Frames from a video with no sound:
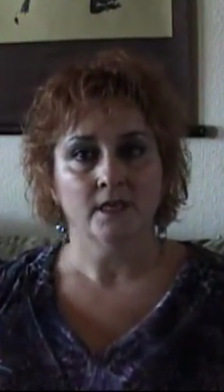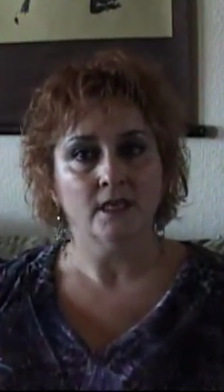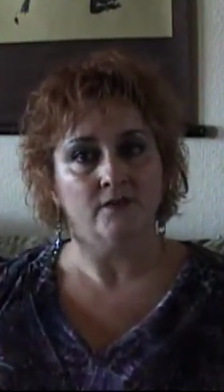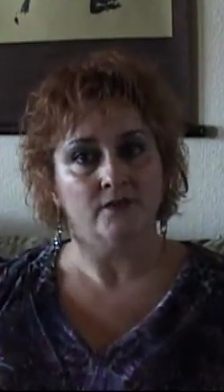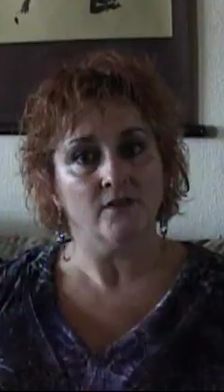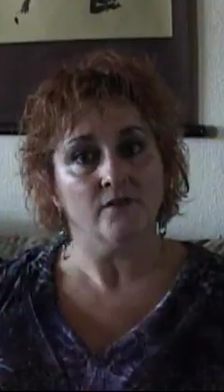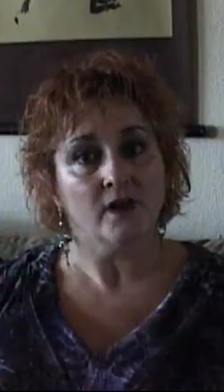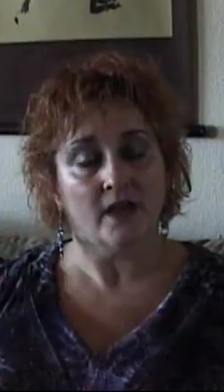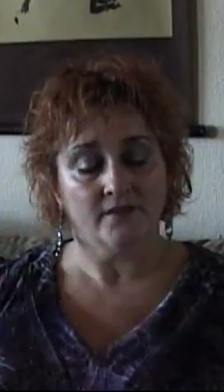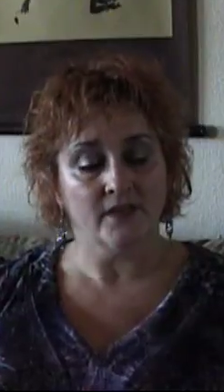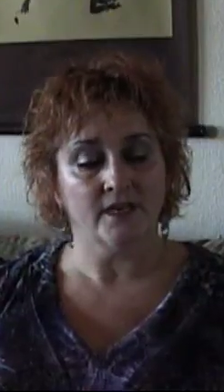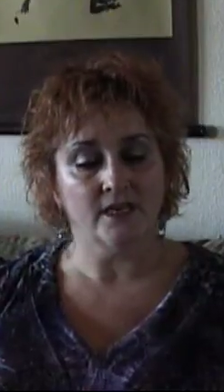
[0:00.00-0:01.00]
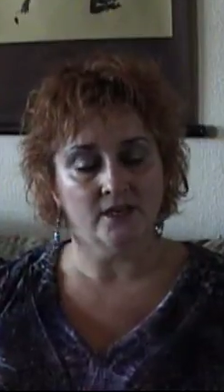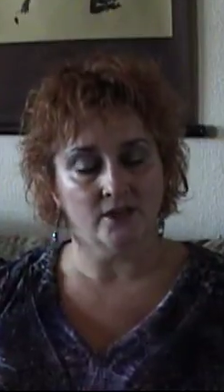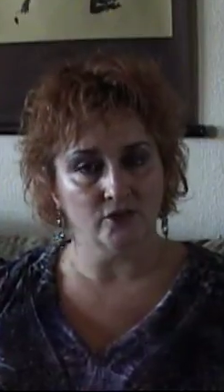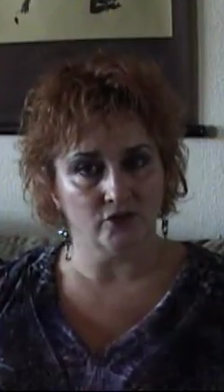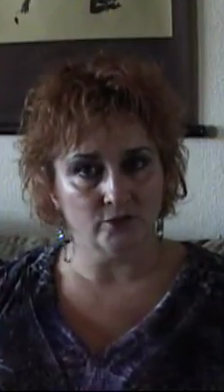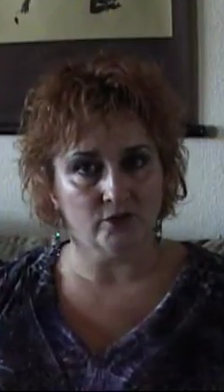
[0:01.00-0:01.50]
If they felt like they needed
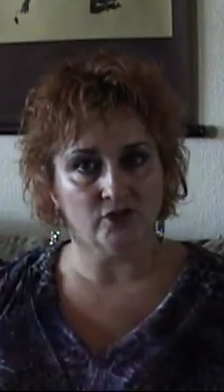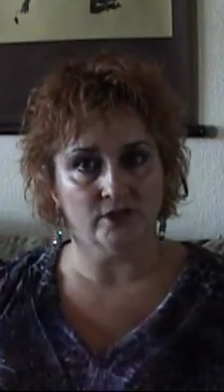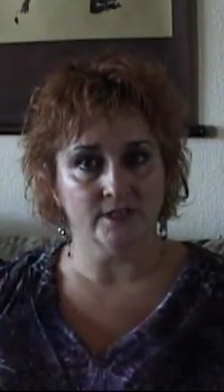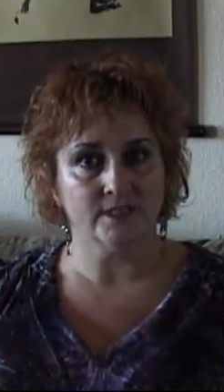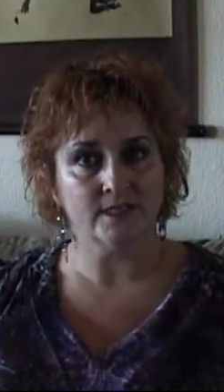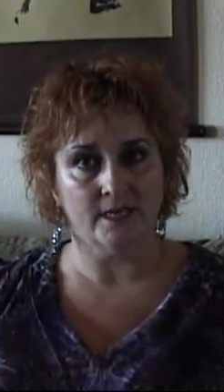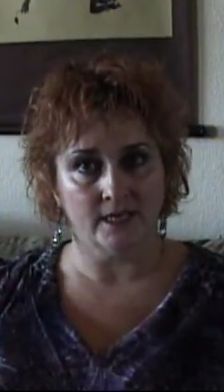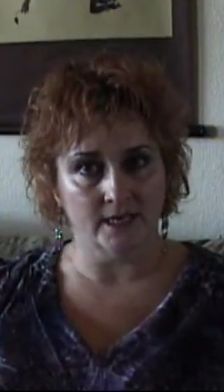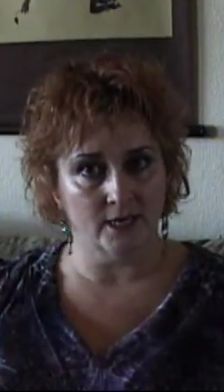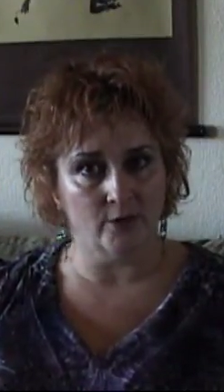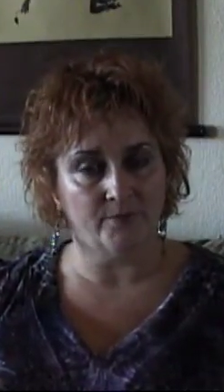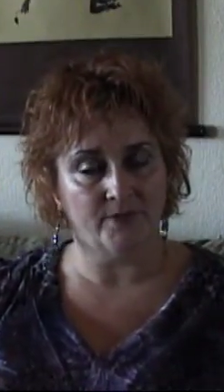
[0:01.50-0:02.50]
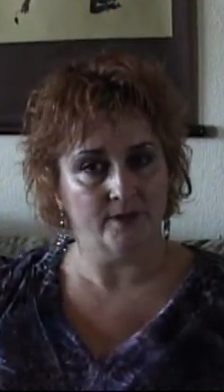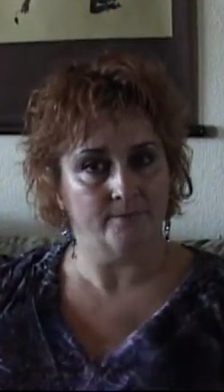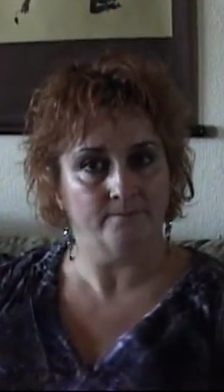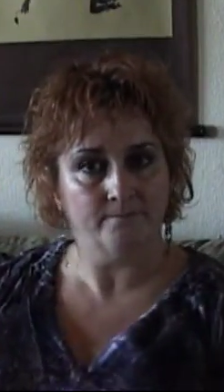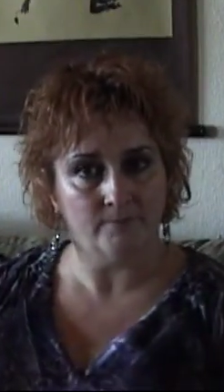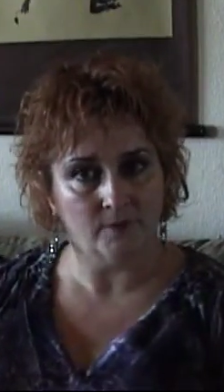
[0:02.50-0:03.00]
a nutritionist, I can help
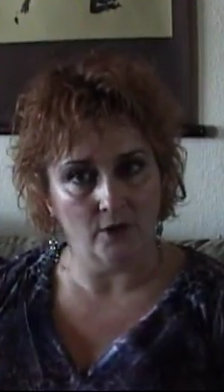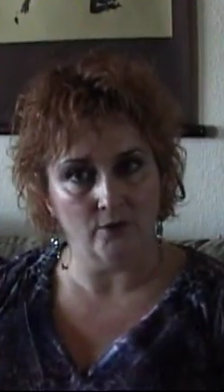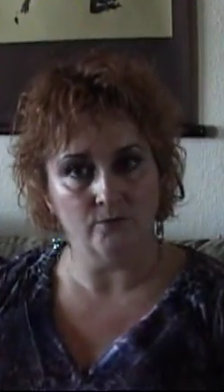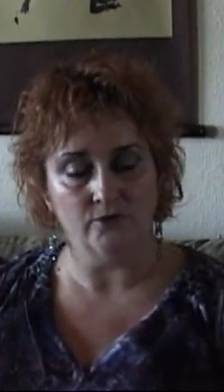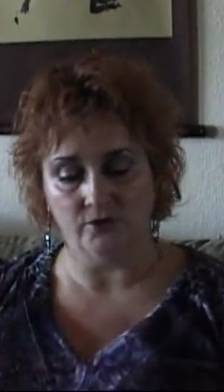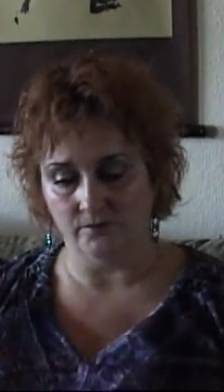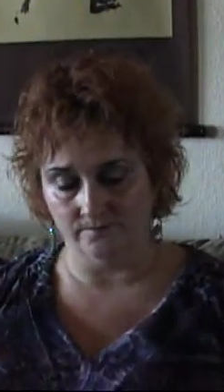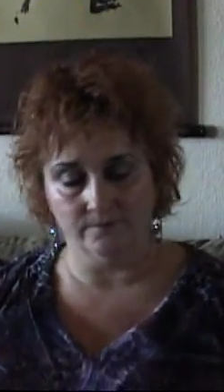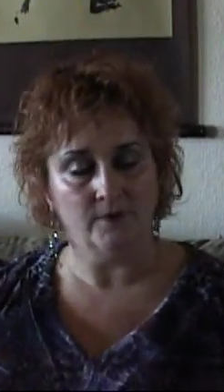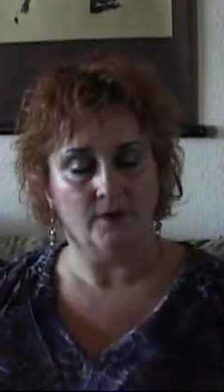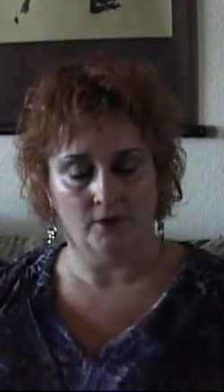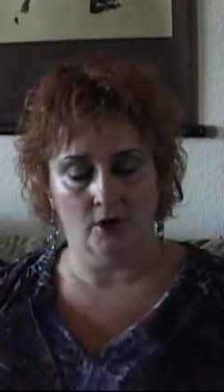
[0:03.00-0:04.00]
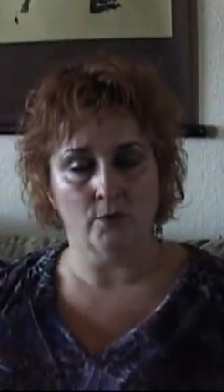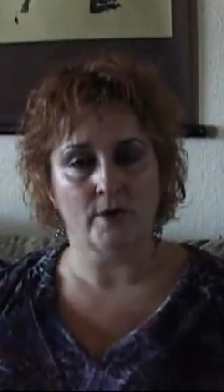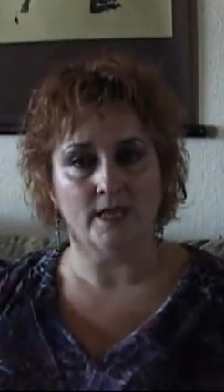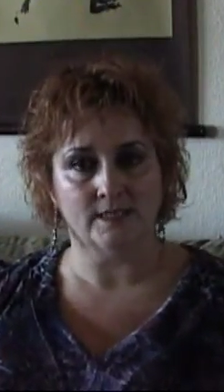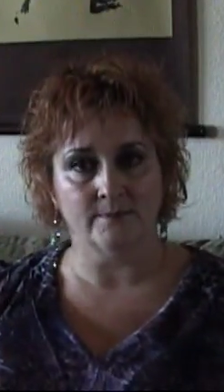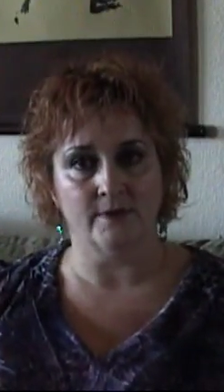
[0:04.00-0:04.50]
them
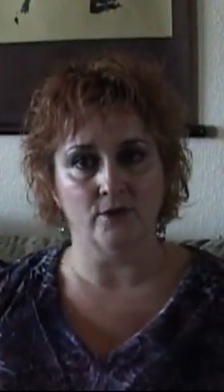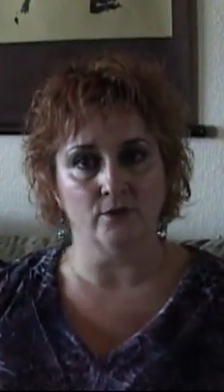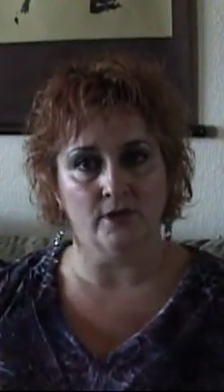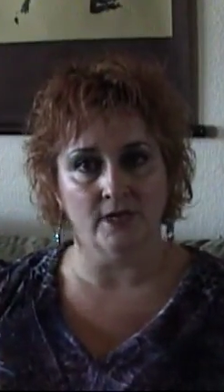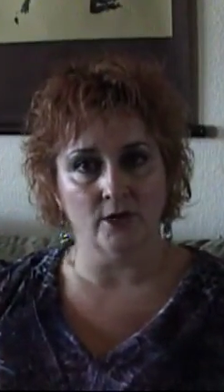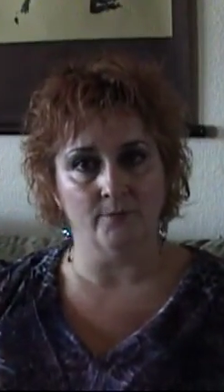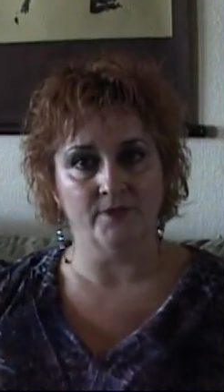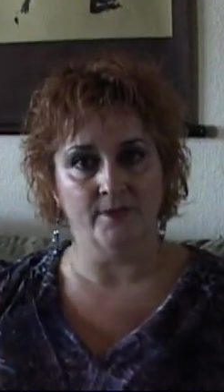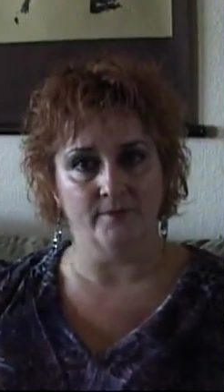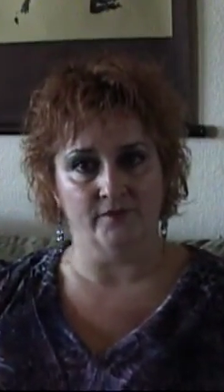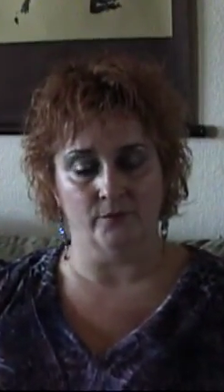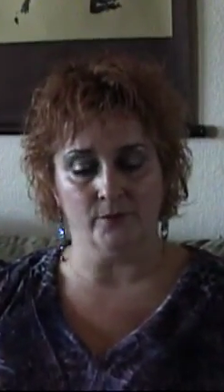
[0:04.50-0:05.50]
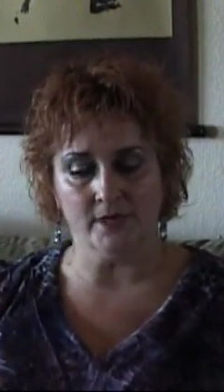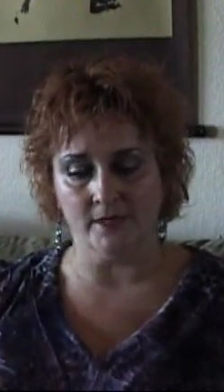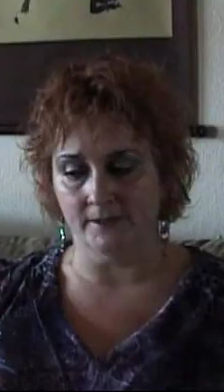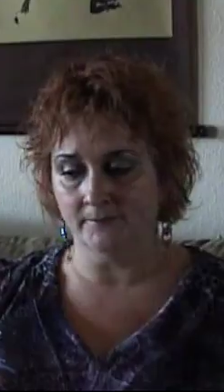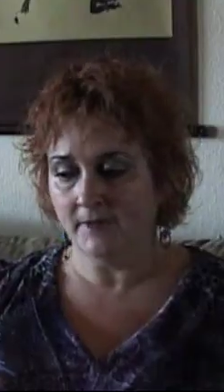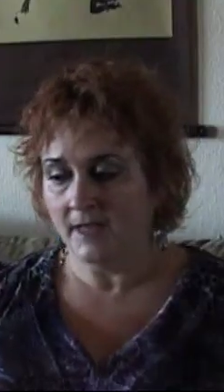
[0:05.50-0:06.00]
locate somebody who can help them as well.